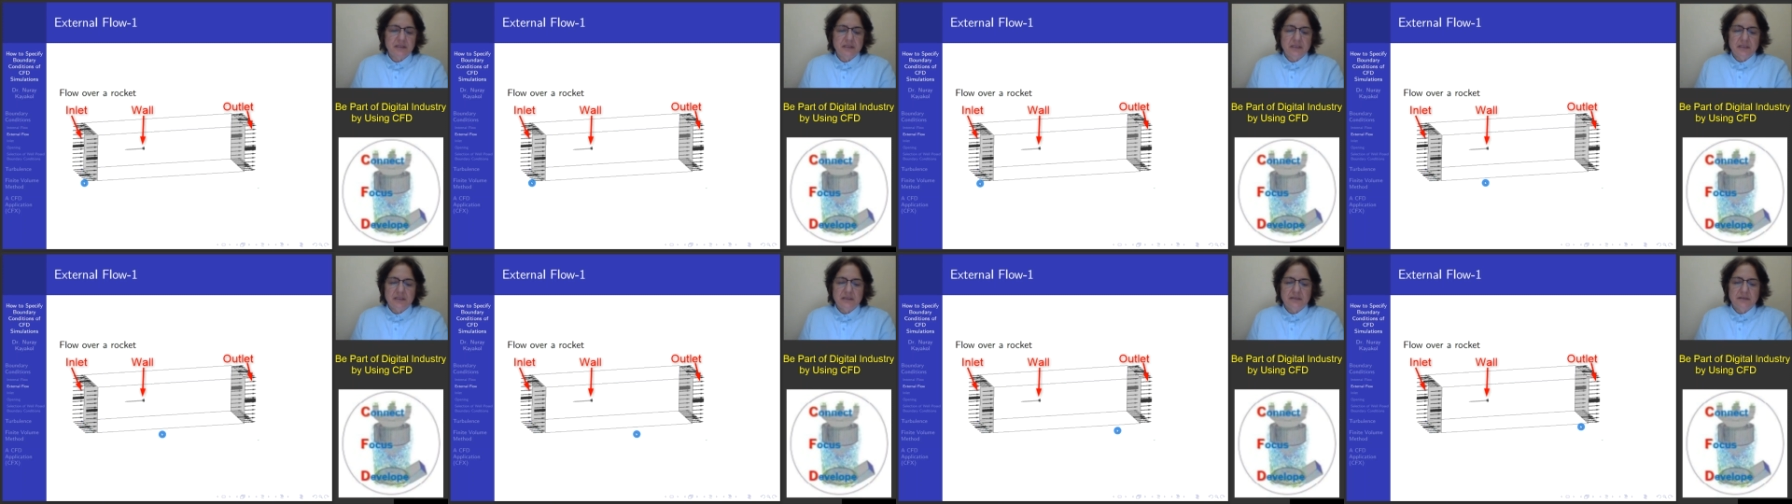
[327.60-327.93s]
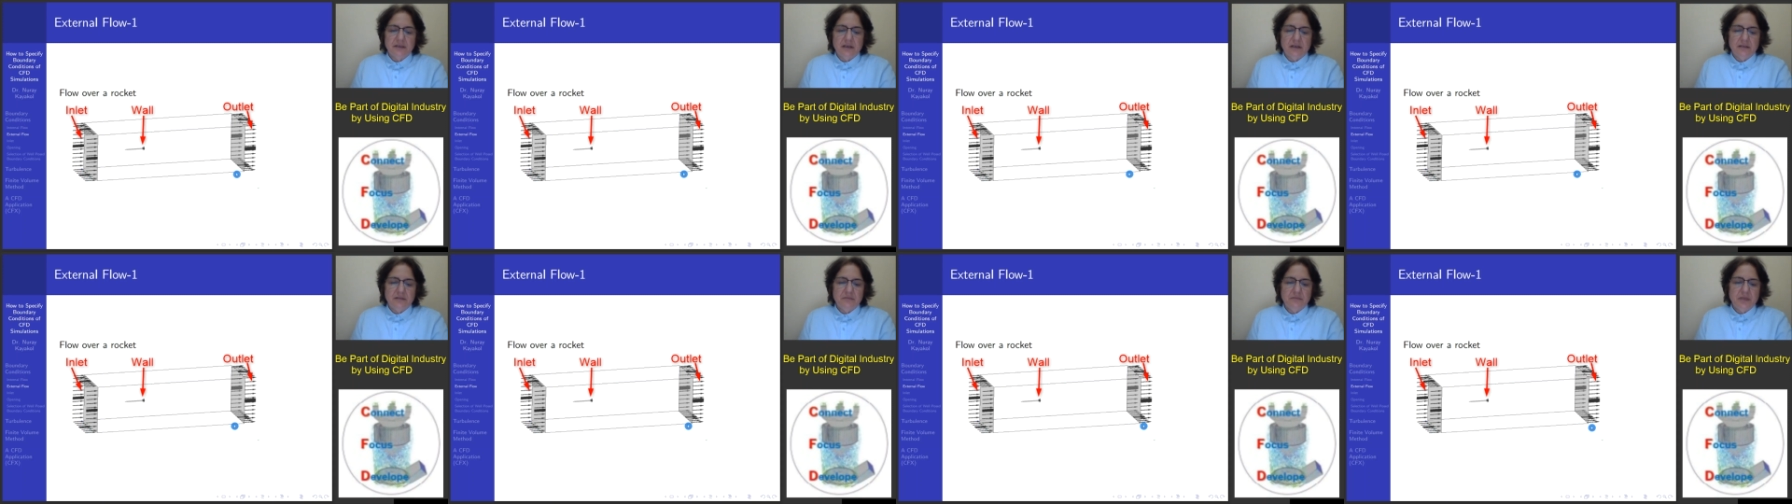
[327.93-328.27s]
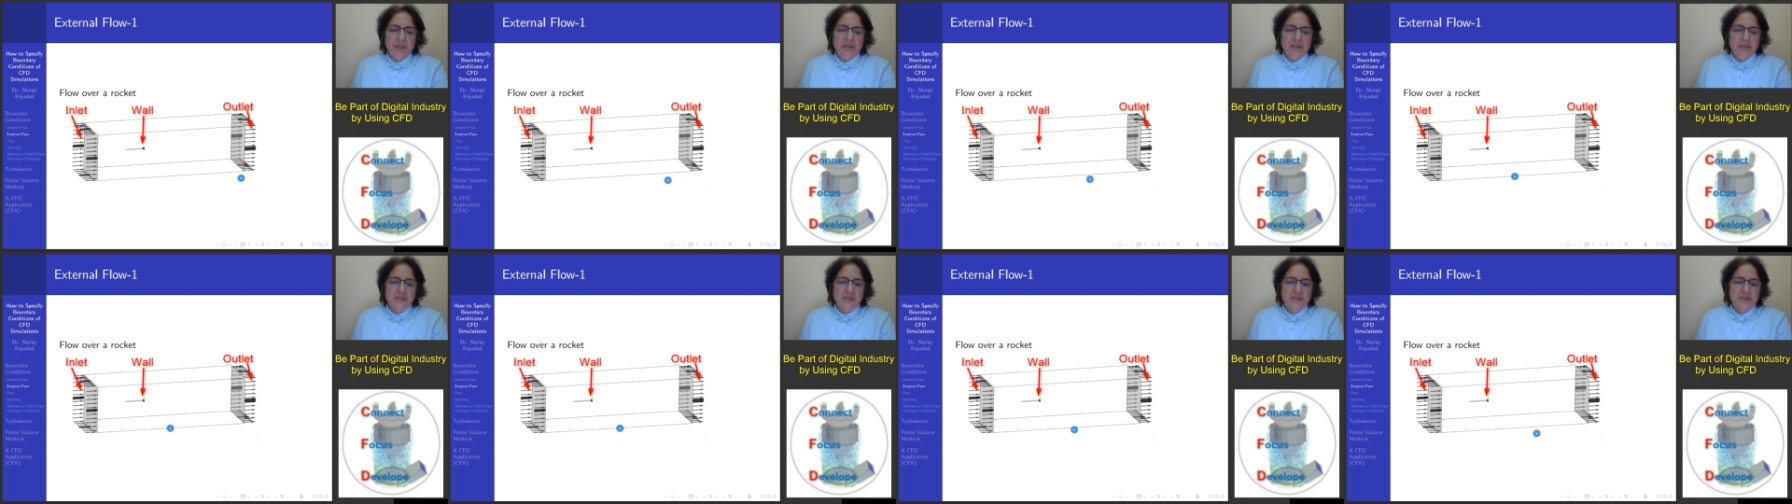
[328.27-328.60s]

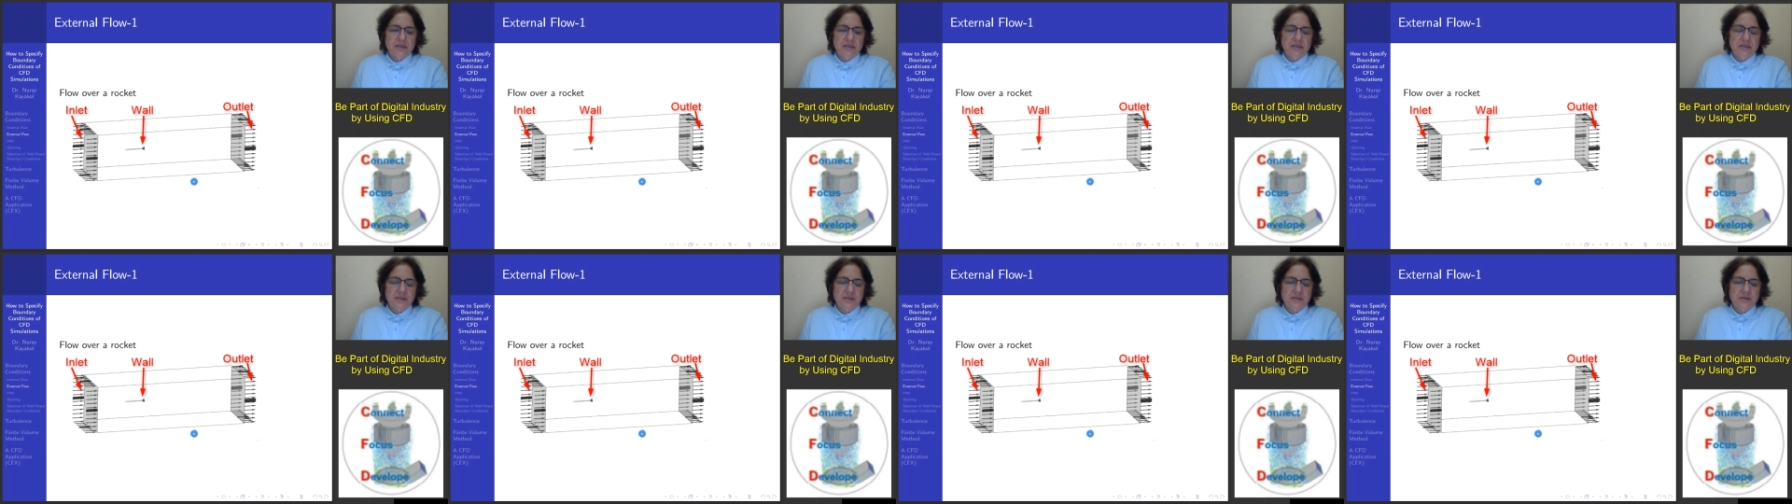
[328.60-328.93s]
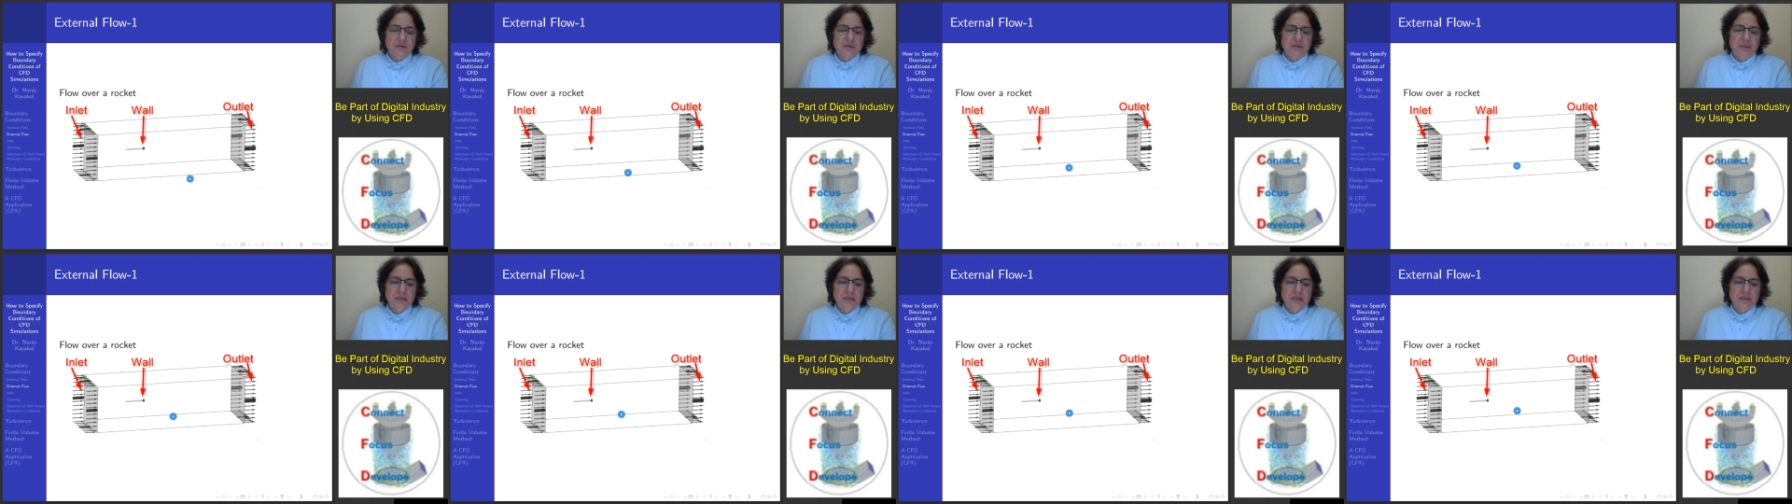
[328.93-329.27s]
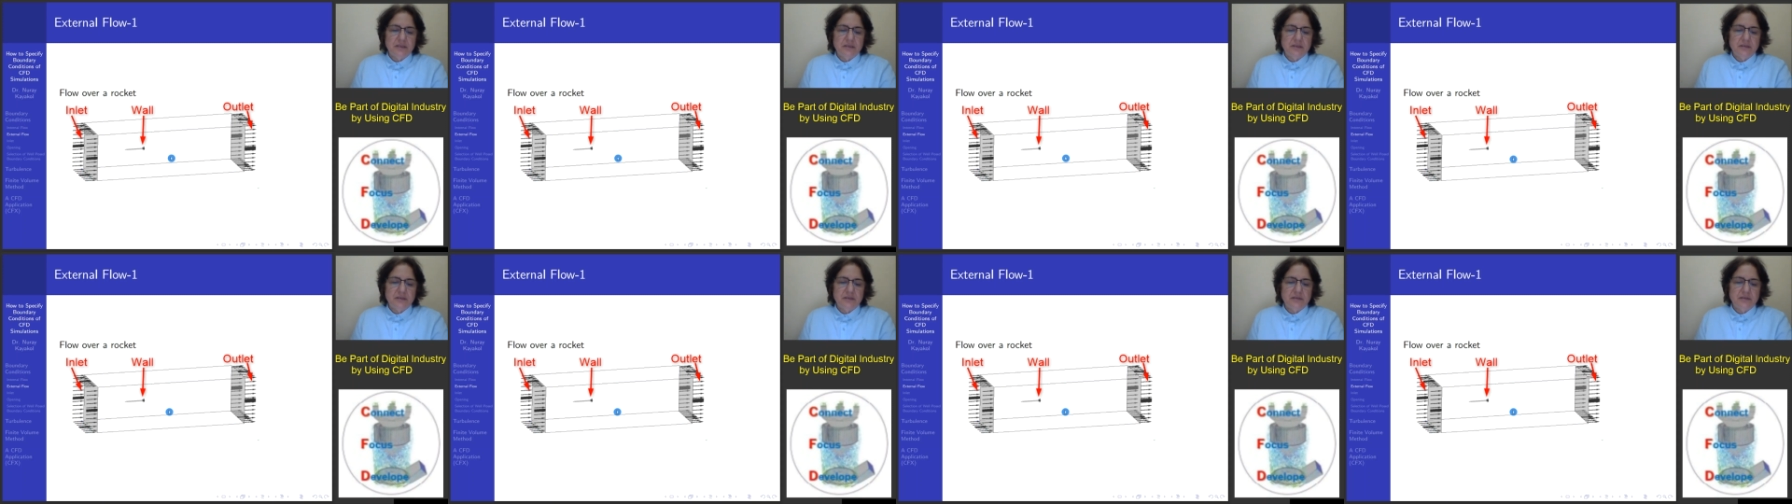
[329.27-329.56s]
dimensions, so that